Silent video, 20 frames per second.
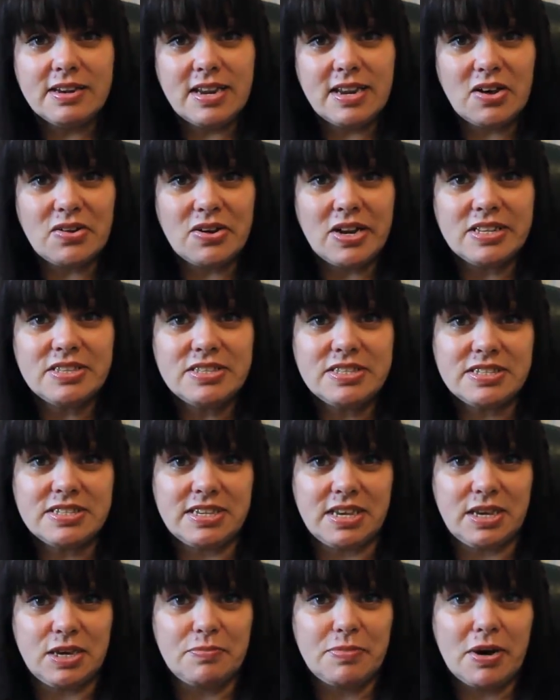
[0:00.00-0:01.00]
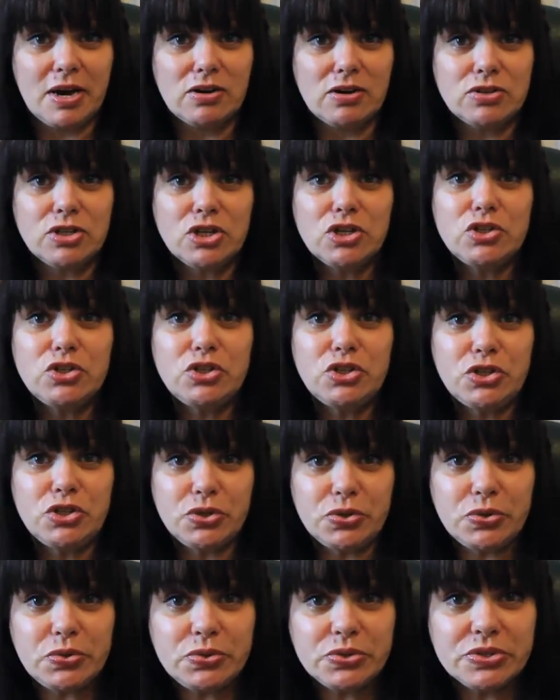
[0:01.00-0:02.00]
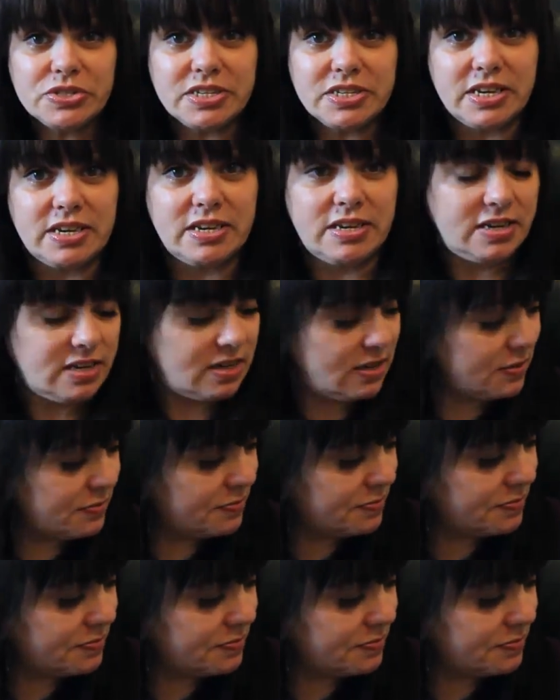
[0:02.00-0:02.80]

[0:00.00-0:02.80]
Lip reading: Now let's see about Tuesday.